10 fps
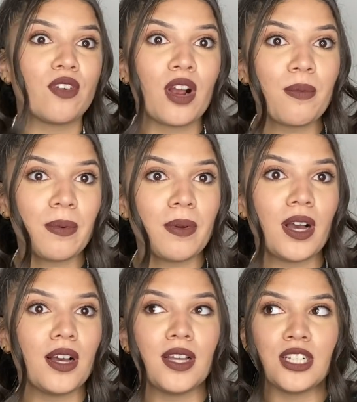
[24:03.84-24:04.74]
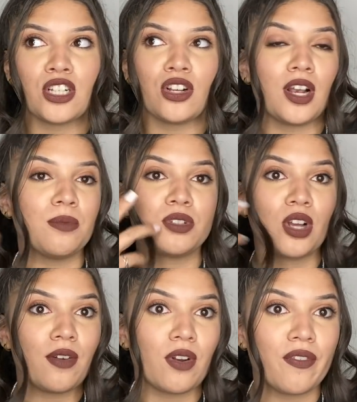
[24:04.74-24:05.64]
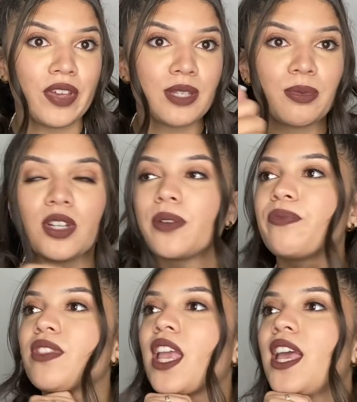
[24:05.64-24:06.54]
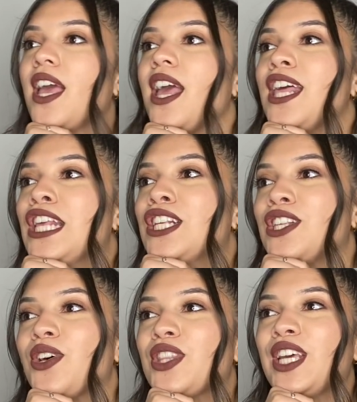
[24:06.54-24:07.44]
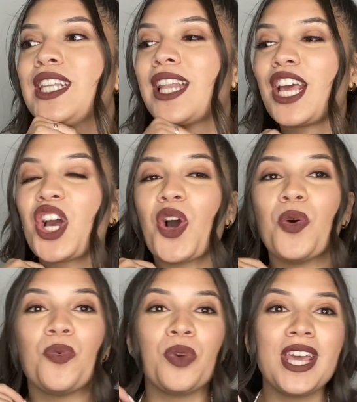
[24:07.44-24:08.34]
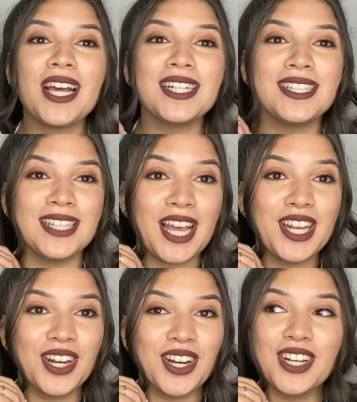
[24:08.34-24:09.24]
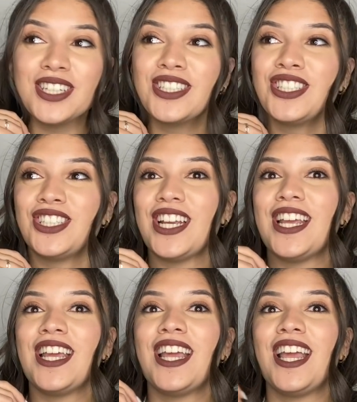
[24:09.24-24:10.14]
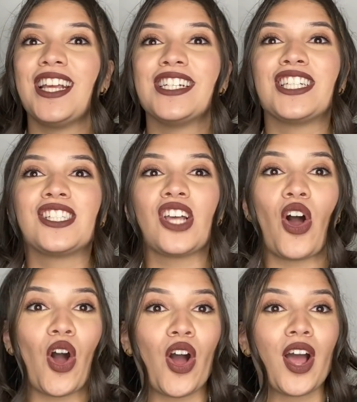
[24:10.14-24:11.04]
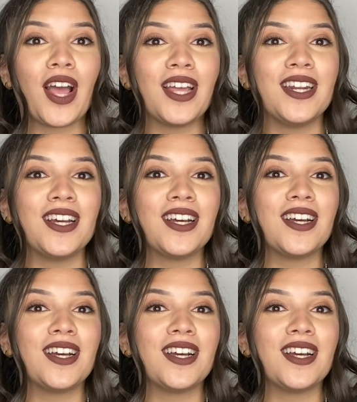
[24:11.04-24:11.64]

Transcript: her on Instagram. Still have her on Facebook. So then, like, a week later, she's on